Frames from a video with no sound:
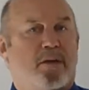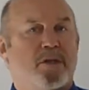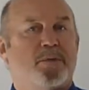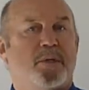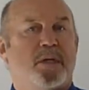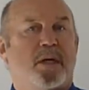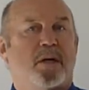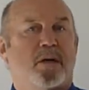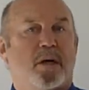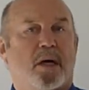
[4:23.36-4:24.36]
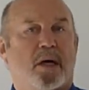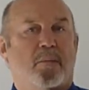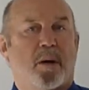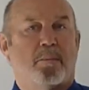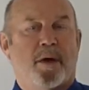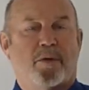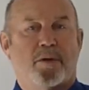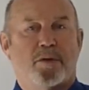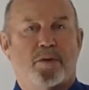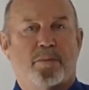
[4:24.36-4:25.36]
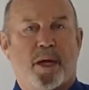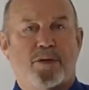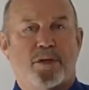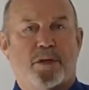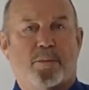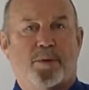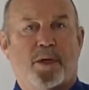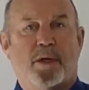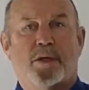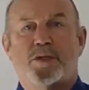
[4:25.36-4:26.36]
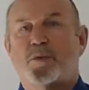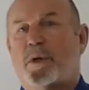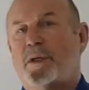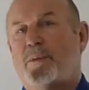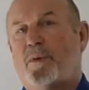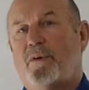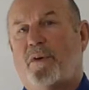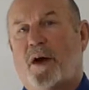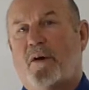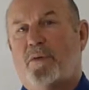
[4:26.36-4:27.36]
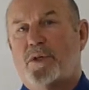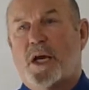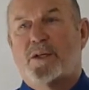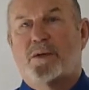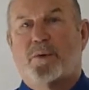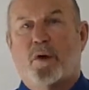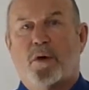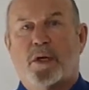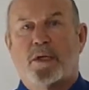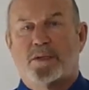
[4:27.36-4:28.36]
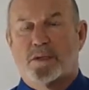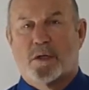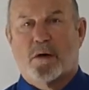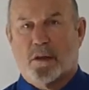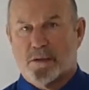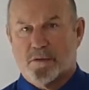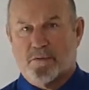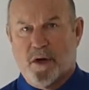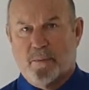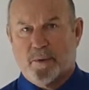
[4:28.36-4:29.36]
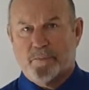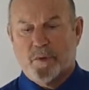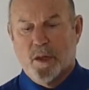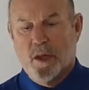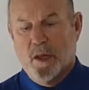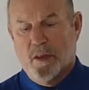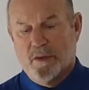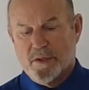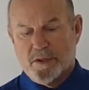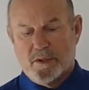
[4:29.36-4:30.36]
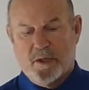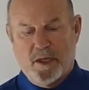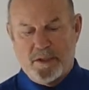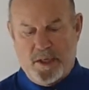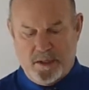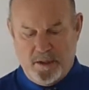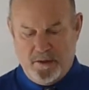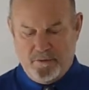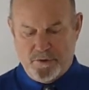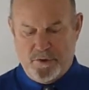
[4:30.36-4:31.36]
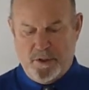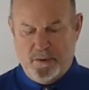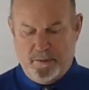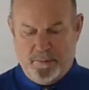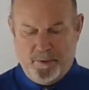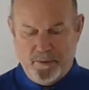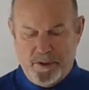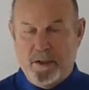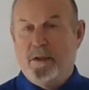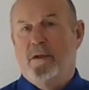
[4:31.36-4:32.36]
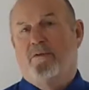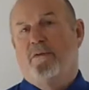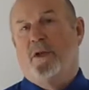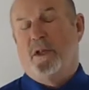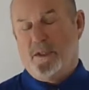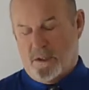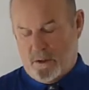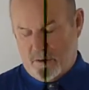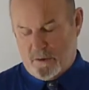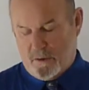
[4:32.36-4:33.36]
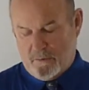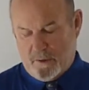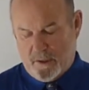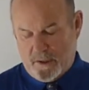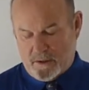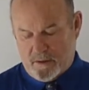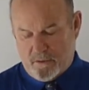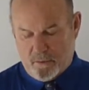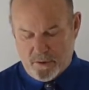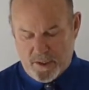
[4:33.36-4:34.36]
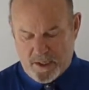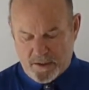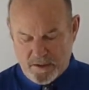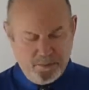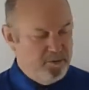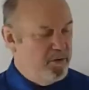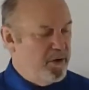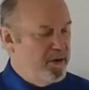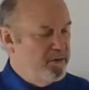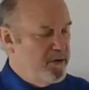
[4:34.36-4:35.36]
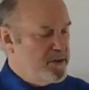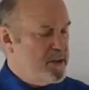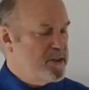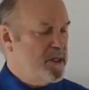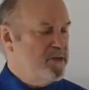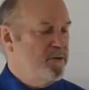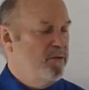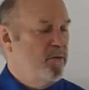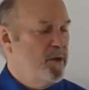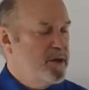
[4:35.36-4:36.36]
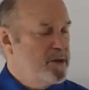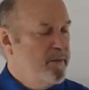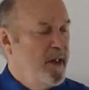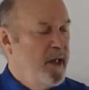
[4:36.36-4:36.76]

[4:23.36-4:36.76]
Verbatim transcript: this particular um, method too. The magic number here is 20.5, which actually reorganizes the collagen fiber. This uh, technique for treating a bow tendon, the front legs and also the rear legs of the horse actually has been very, very successful for us